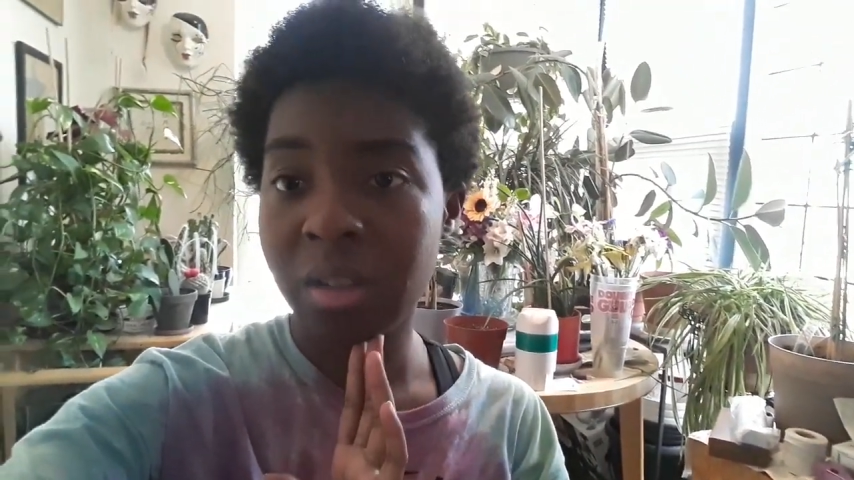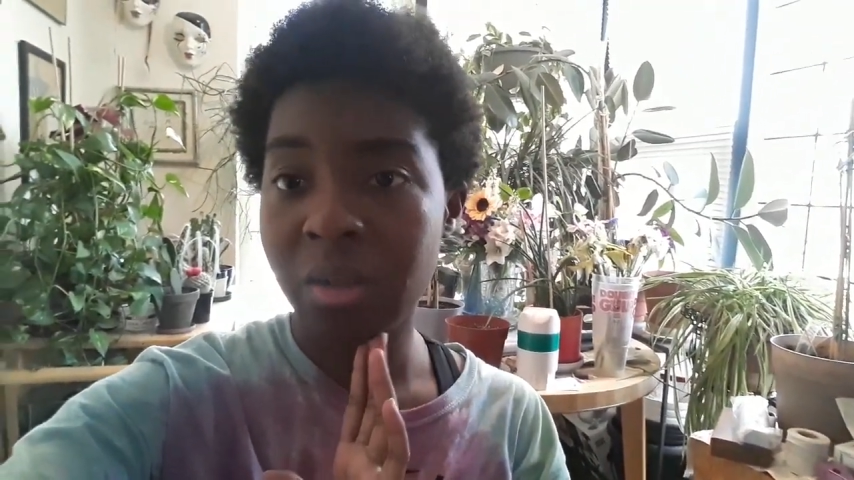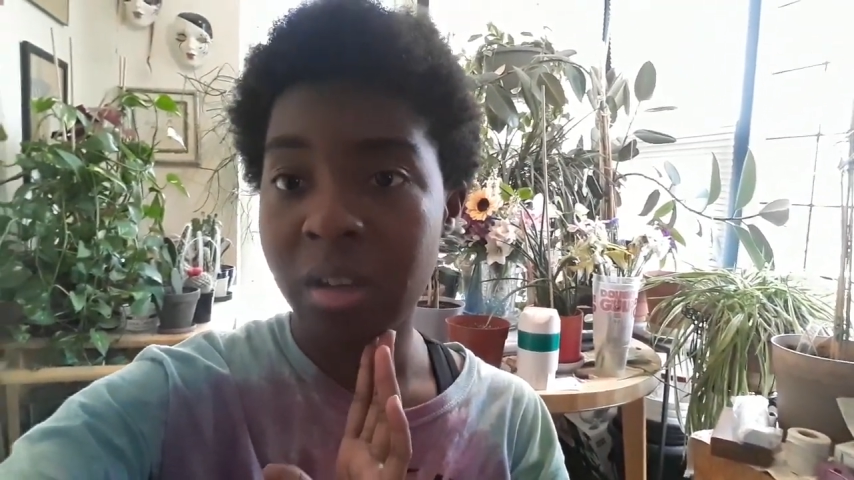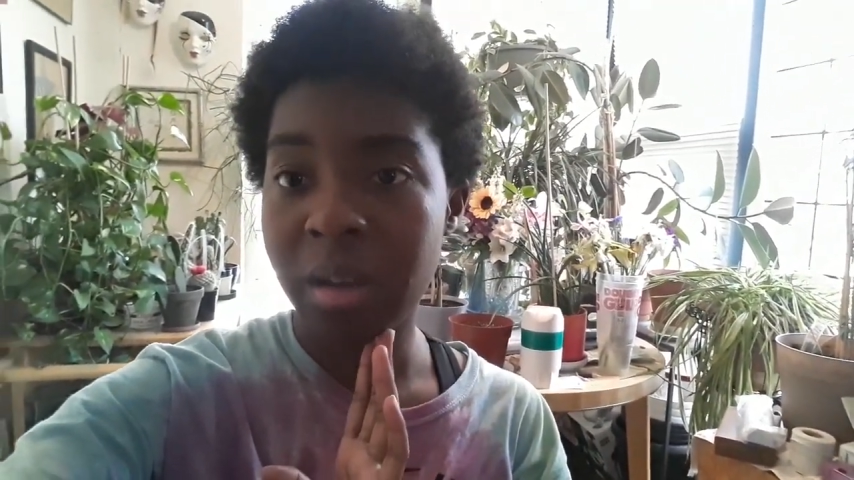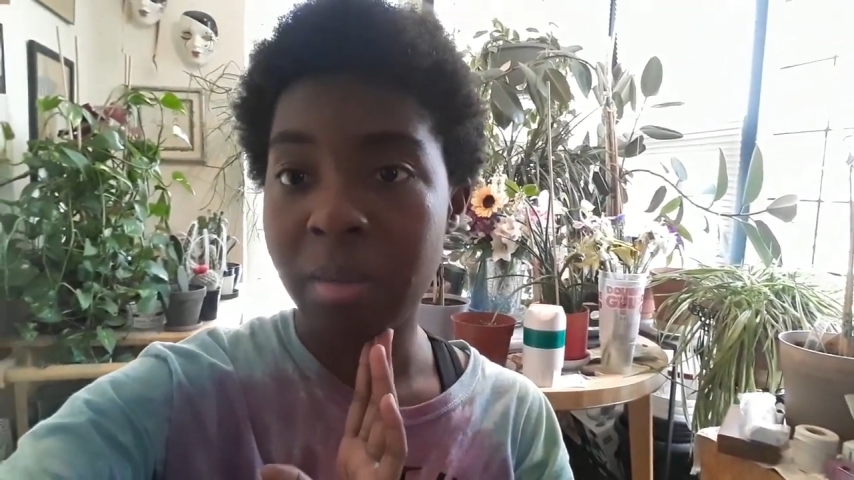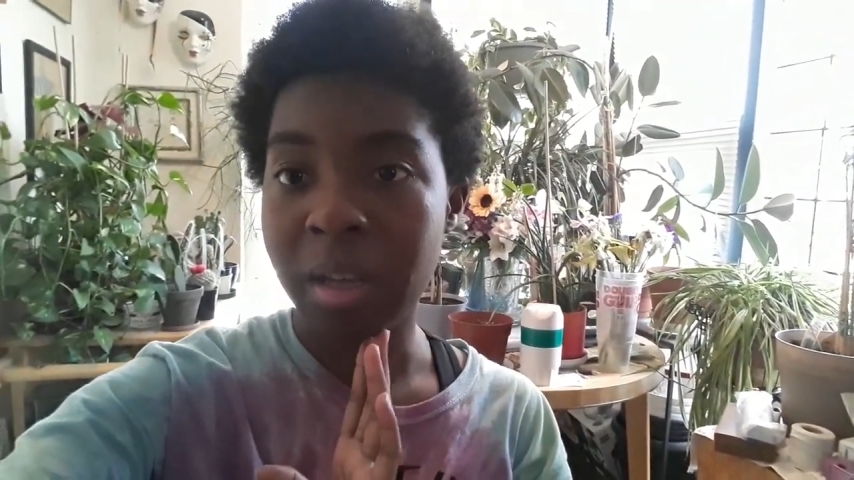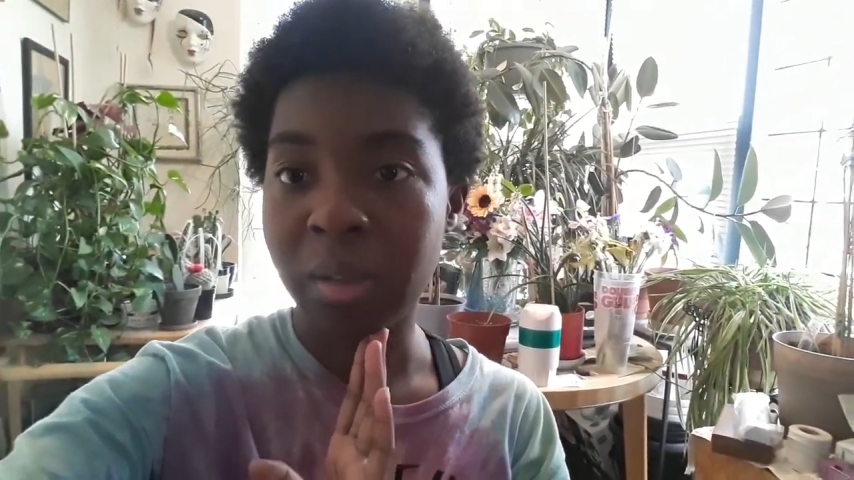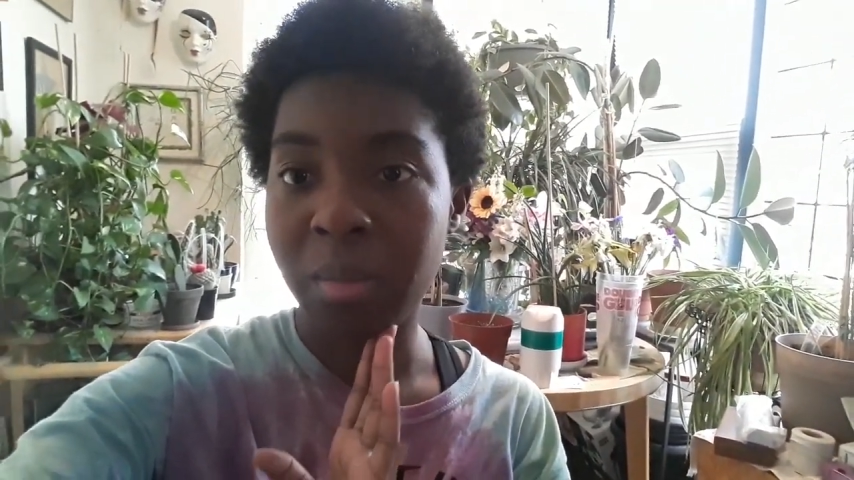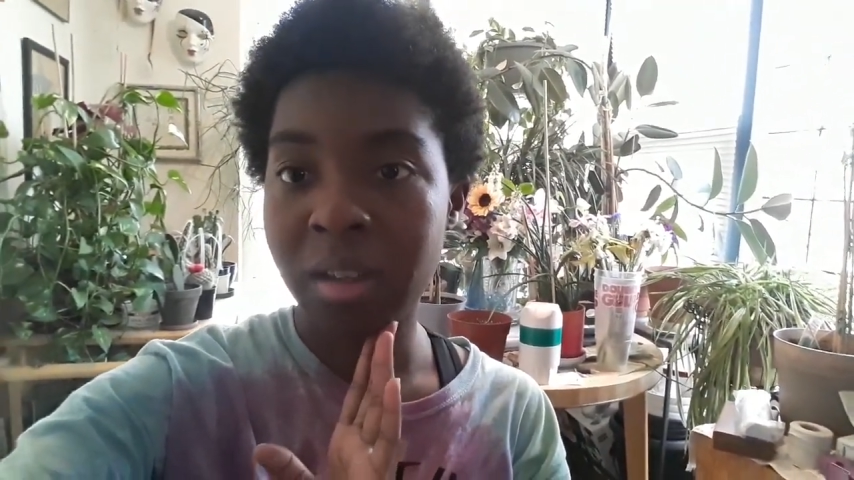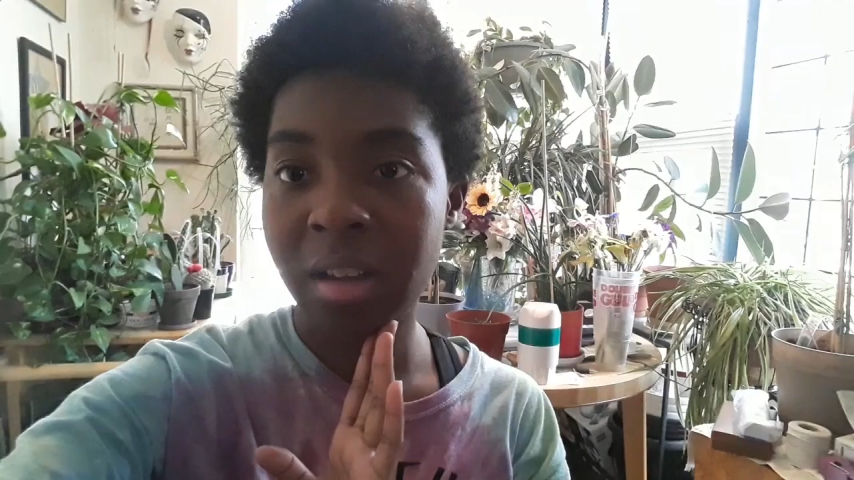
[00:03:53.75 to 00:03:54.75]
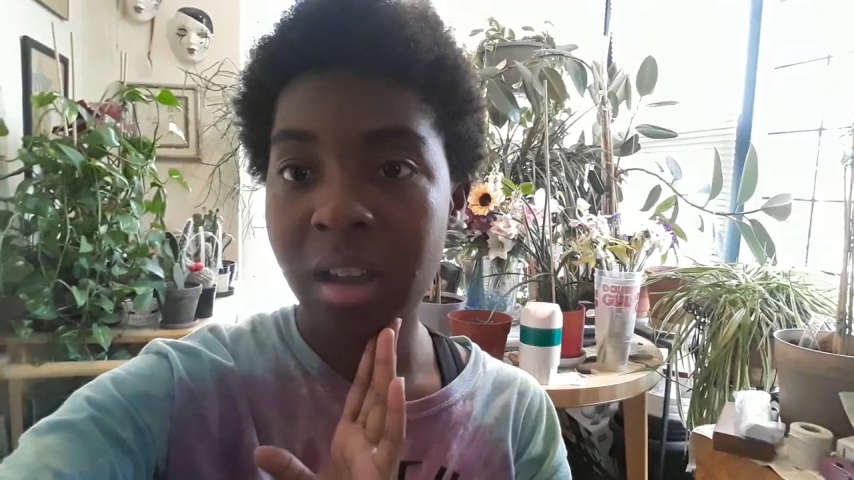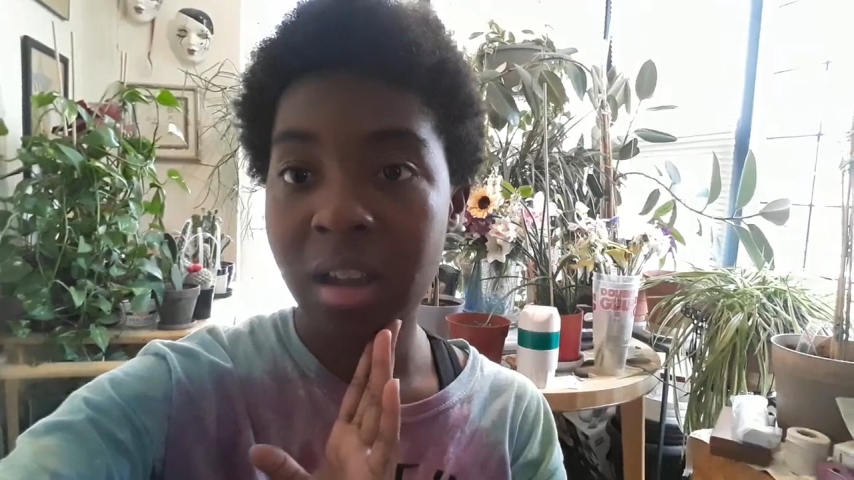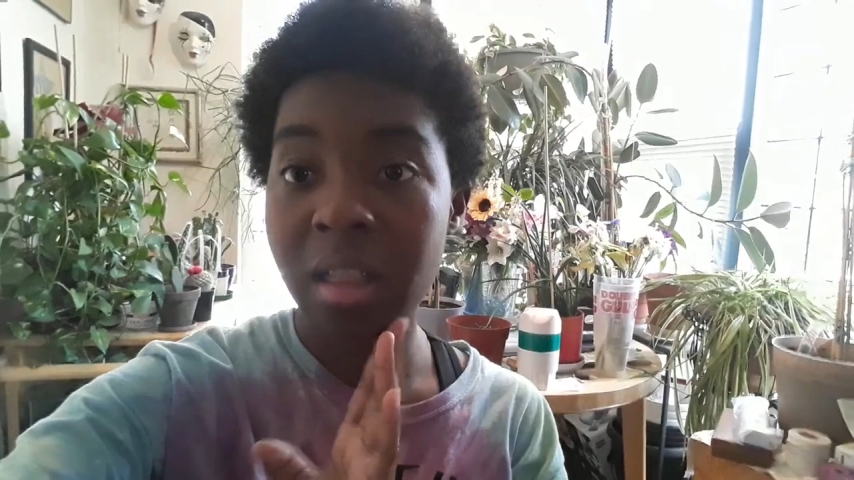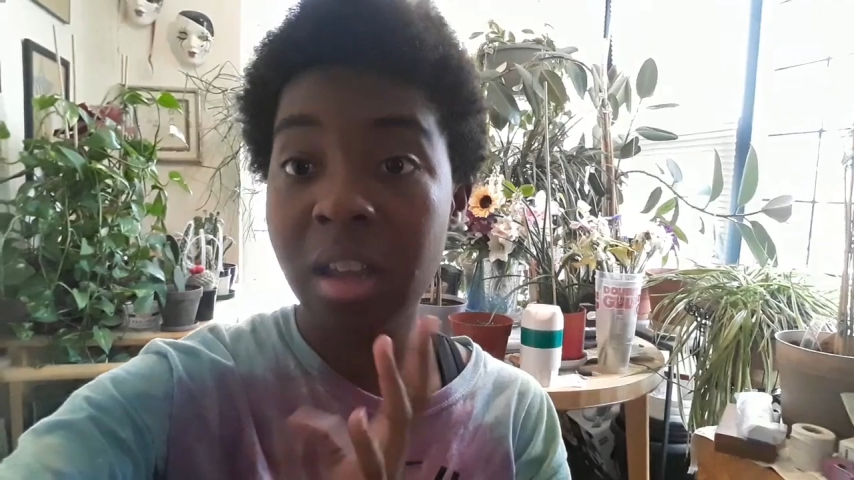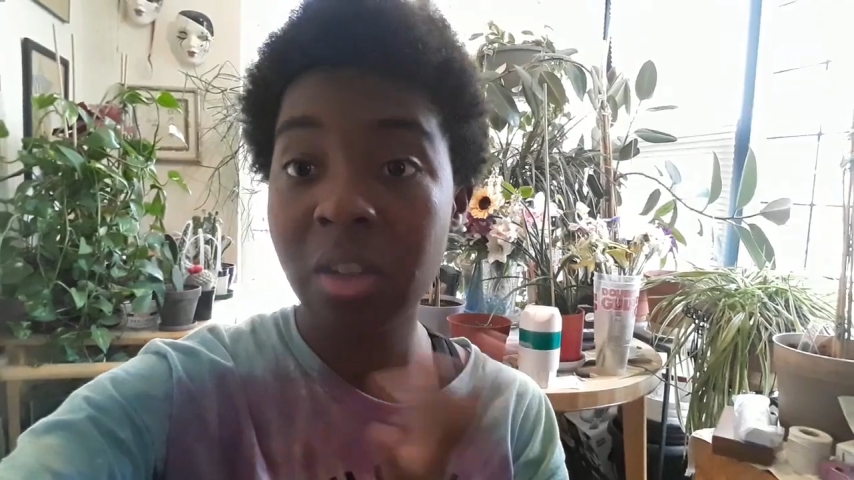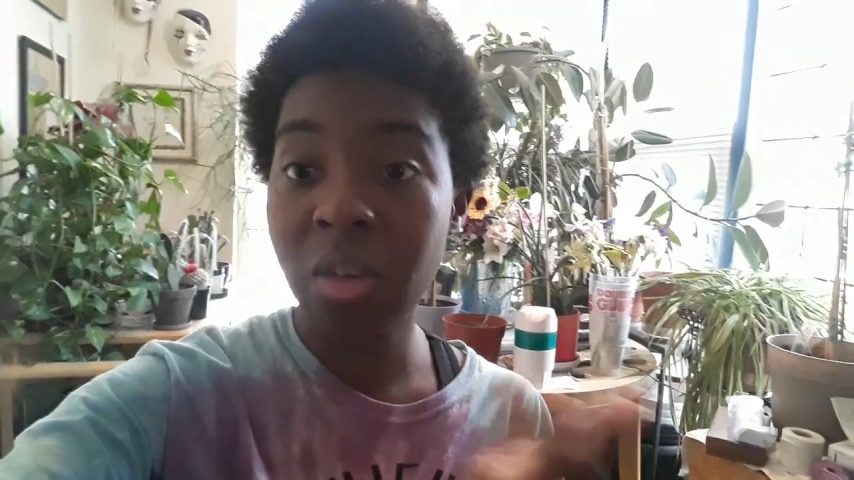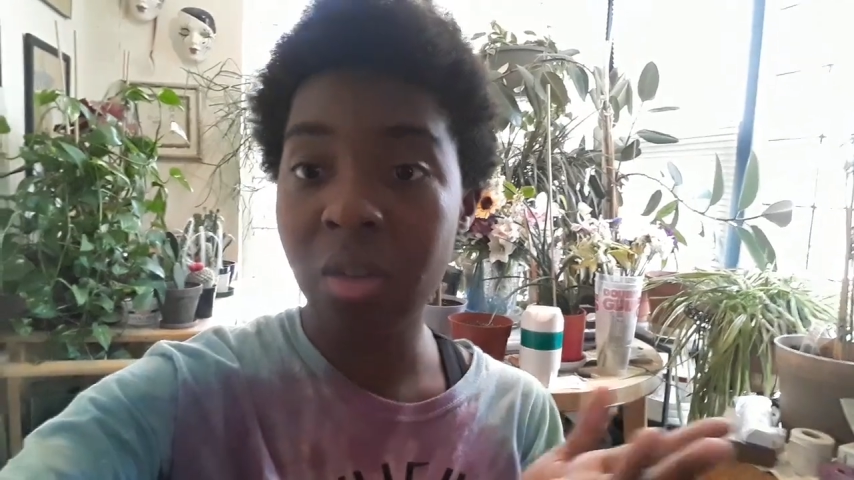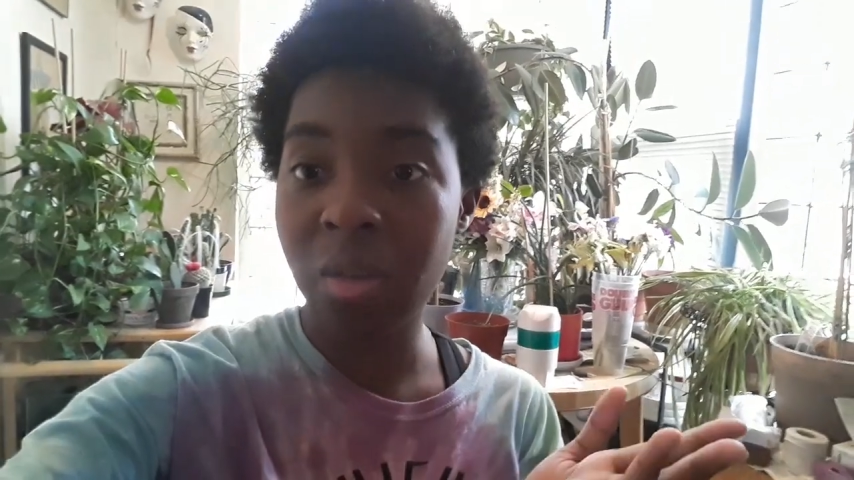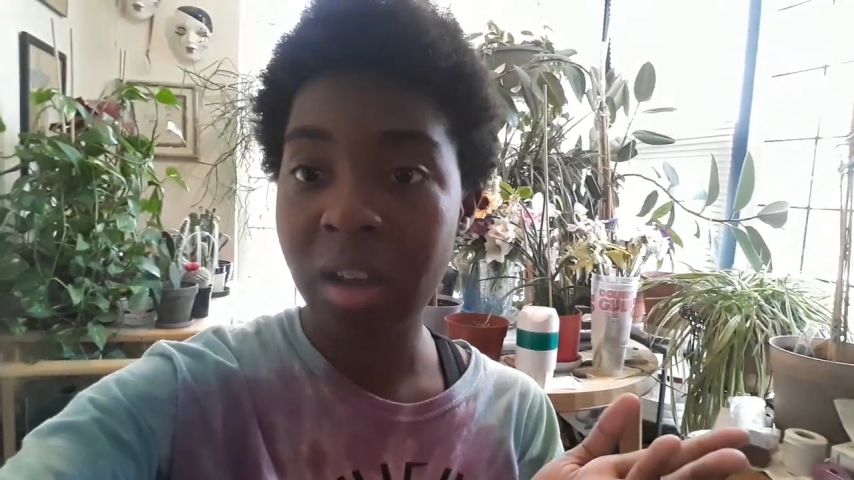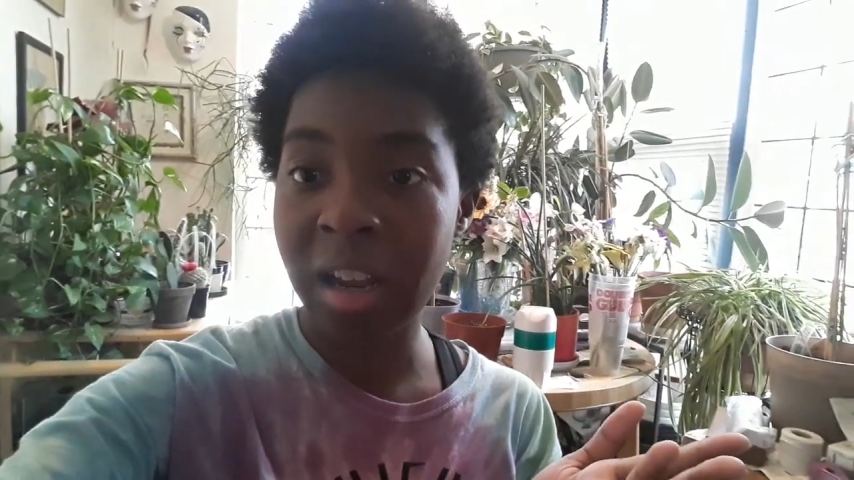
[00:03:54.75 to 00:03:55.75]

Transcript: can get past me? And they do.